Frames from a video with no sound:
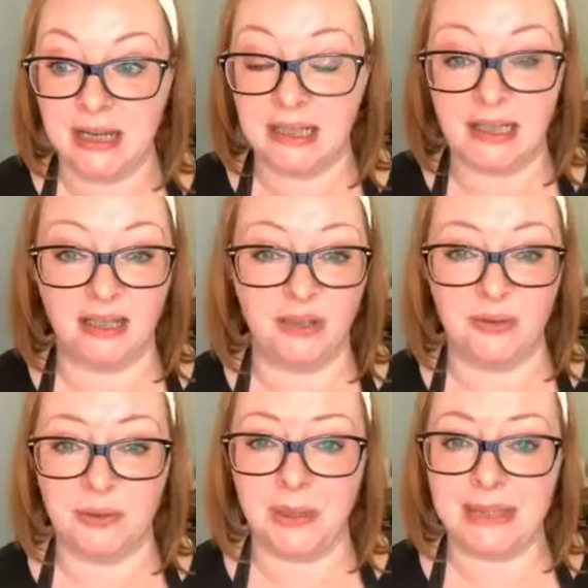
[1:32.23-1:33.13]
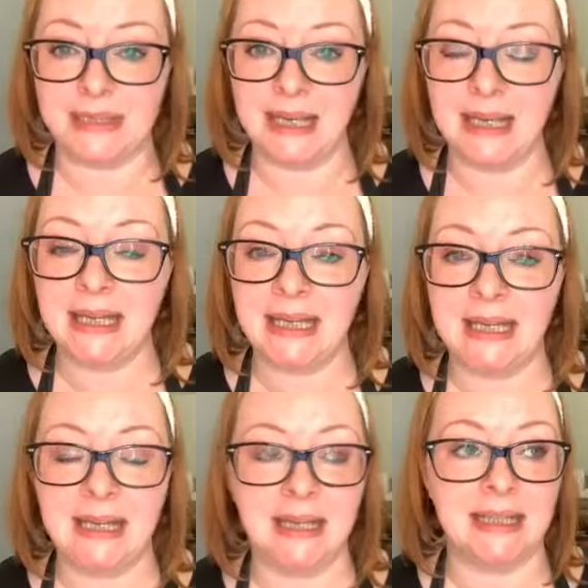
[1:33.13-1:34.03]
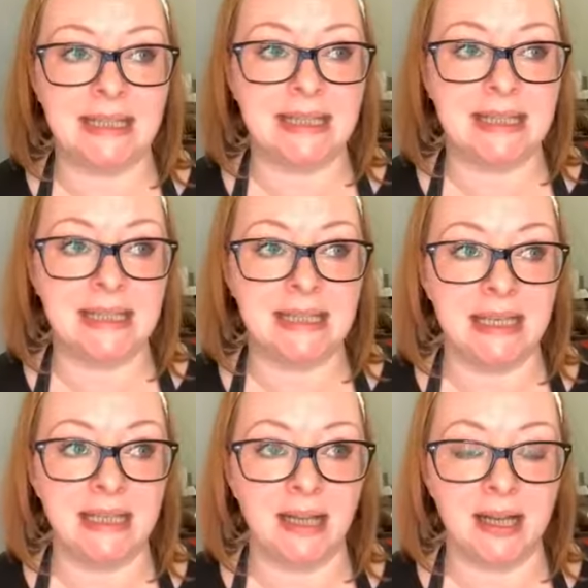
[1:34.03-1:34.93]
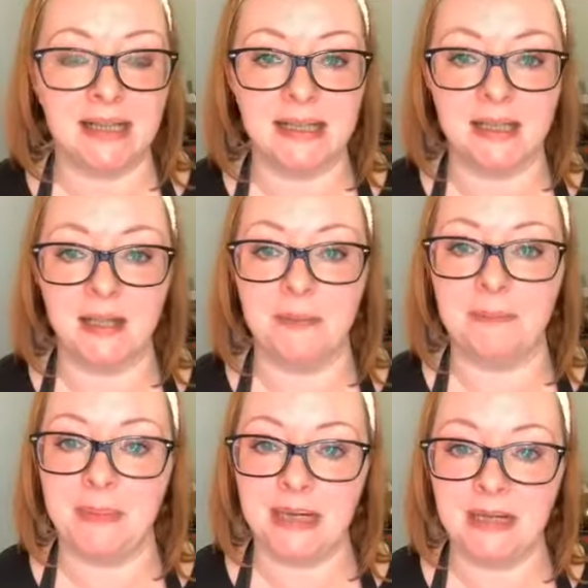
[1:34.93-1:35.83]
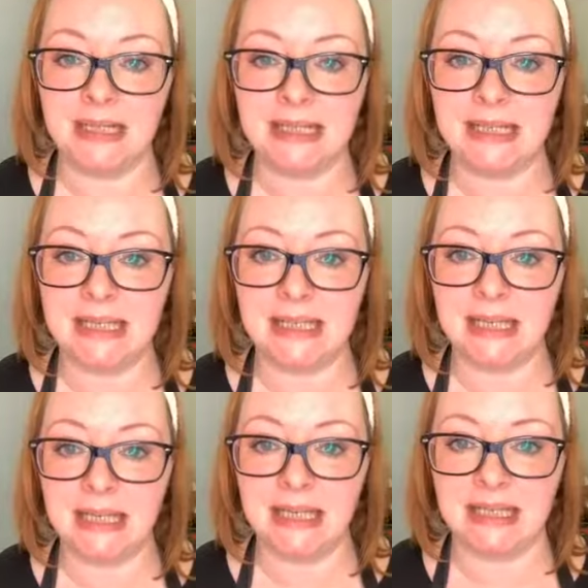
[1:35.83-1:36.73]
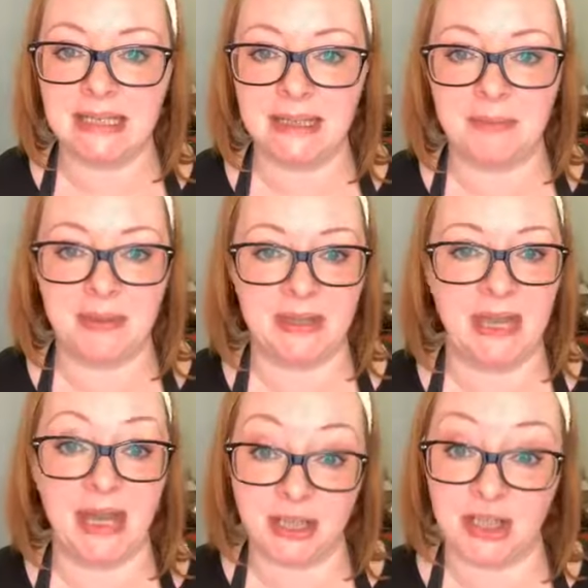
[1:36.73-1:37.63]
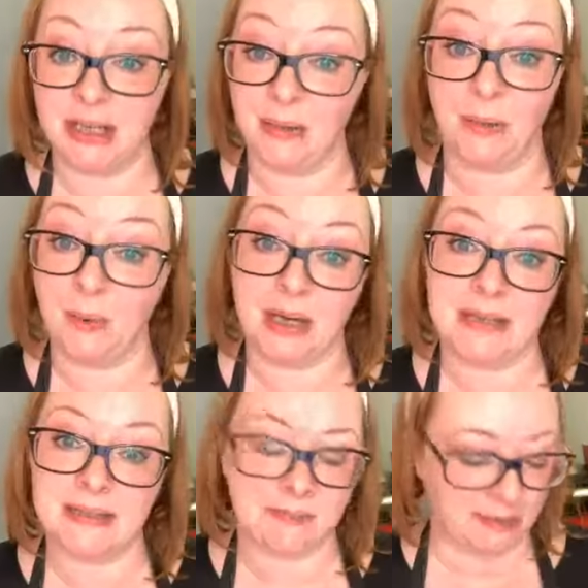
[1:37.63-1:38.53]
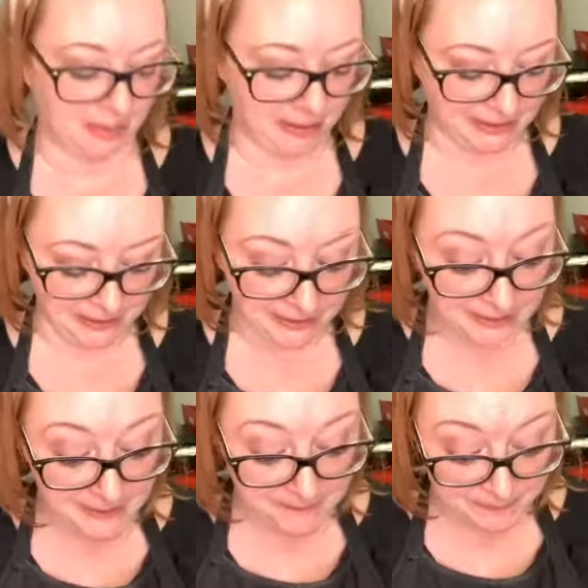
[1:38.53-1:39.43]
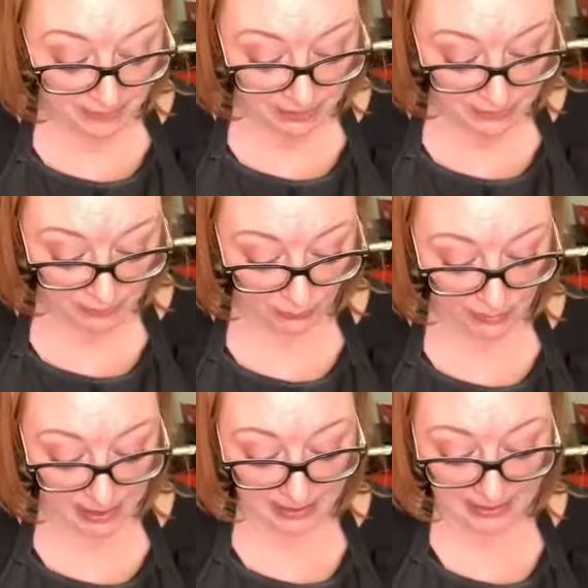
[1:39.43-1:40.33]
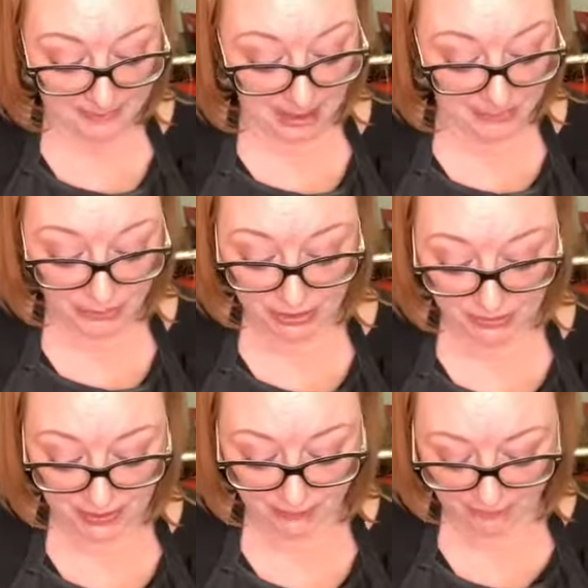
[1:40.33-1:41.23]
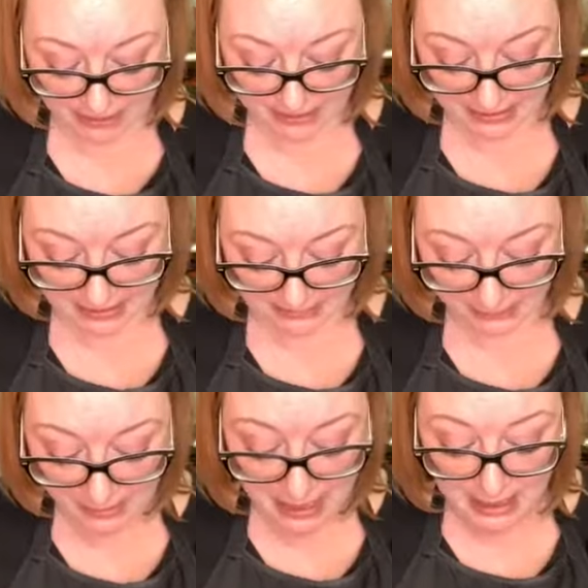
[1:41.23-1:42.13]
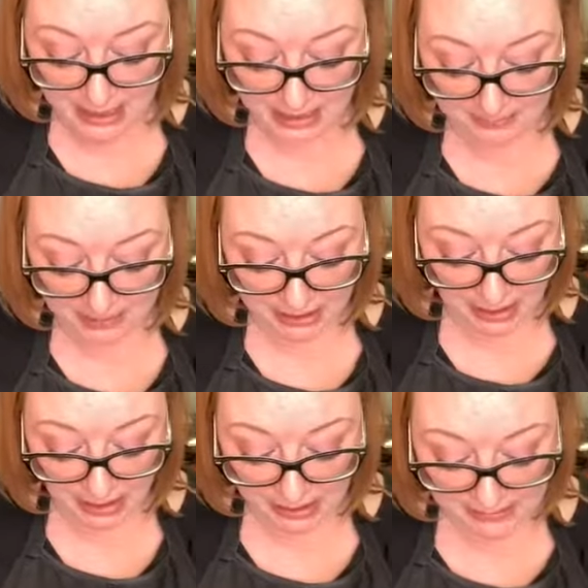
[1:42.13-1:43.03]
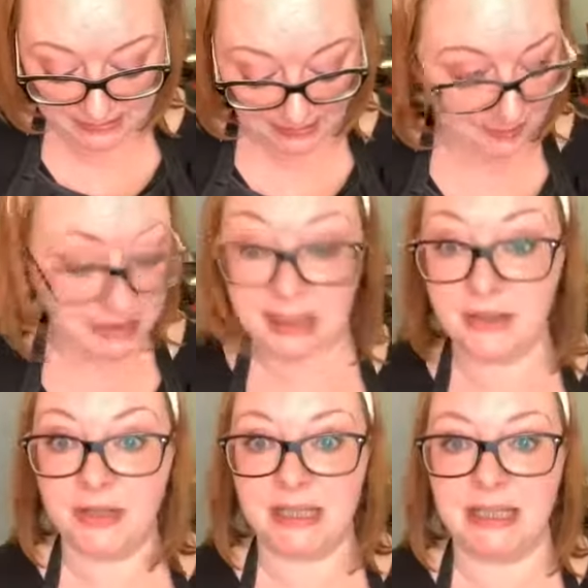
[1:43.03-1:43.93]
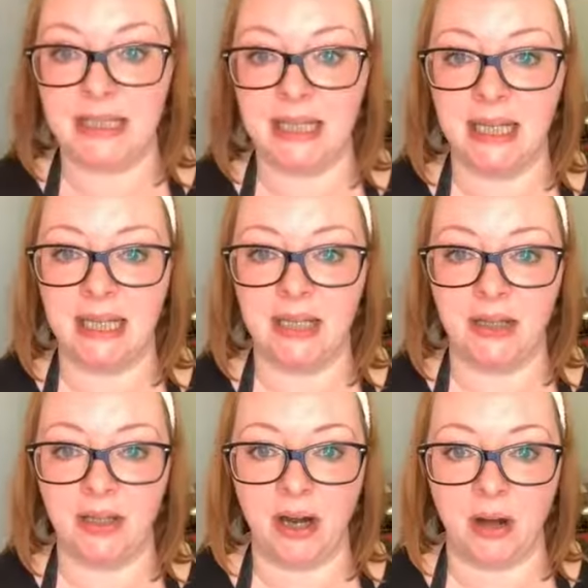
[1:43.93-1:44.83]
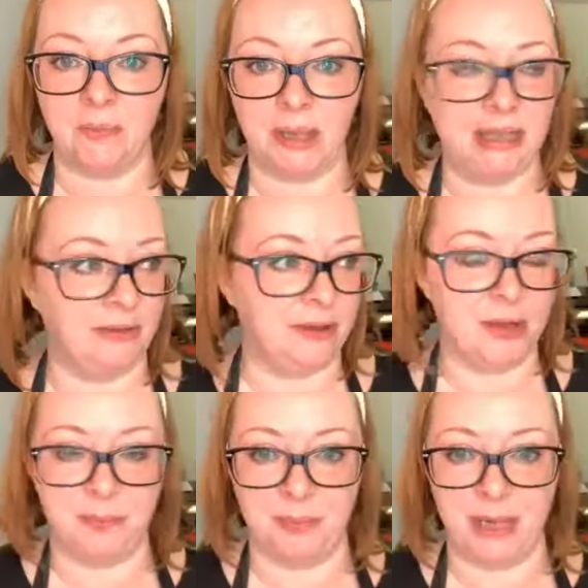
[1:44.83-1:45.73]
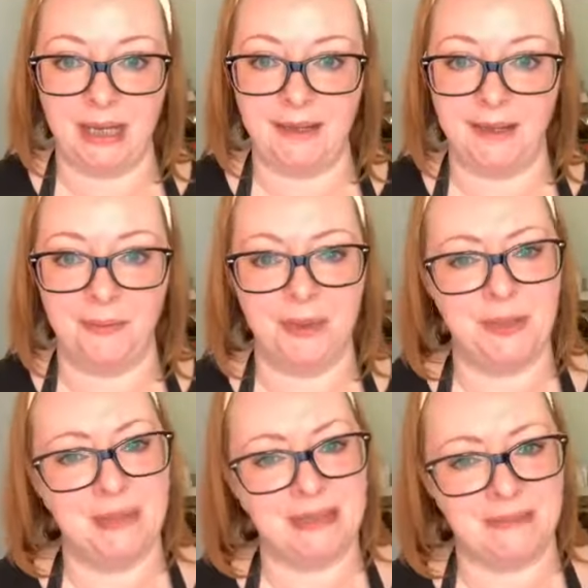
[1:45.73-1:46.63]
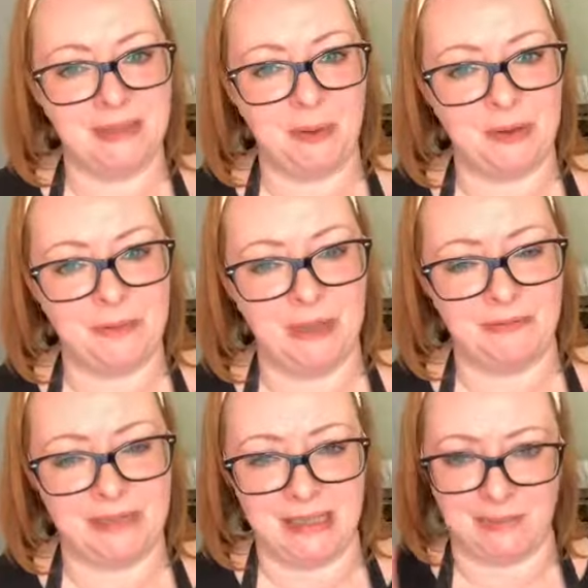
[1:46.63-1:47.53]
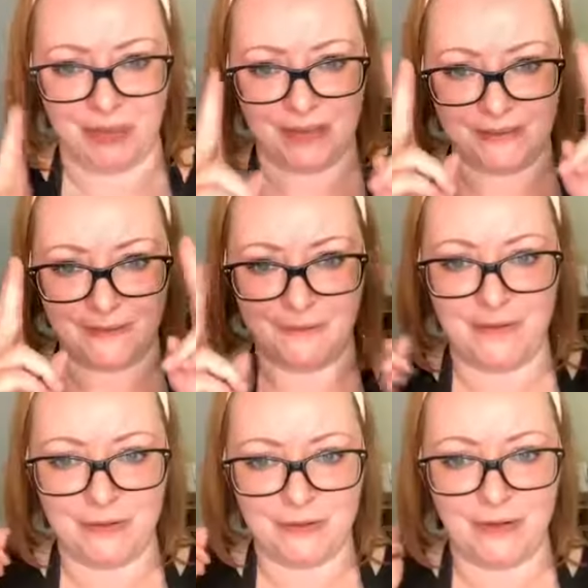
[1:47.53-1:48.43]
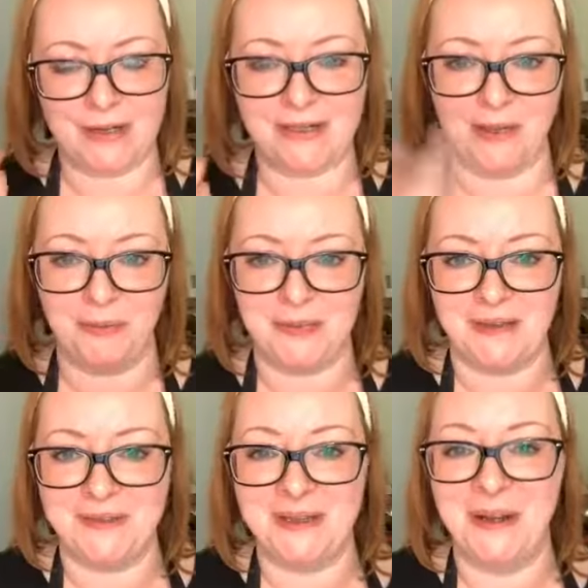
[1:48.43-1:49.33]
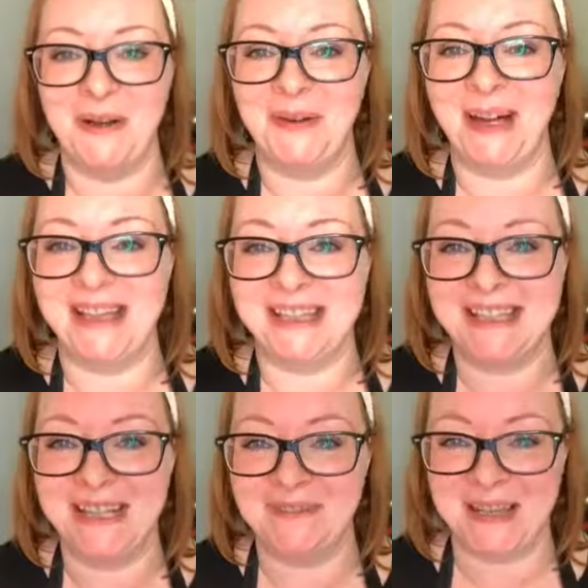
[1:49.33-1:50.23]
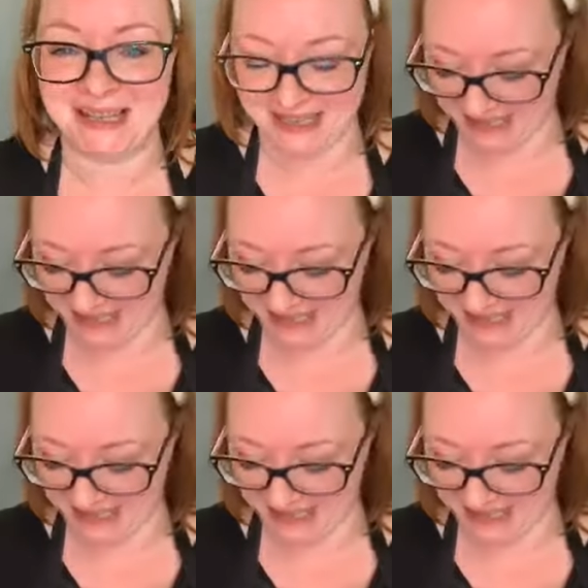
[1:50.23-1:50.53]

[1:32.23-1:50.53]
can go quite cakey. It can sit in lines that you can barely see to the naked eye, but they actually look worse in my opinion. So I'm going to do that right now. And because I'm literally sitting here on my lunch break, which means I'm supposed to be on reception, so fingers crossed I won't have to go and deal with anything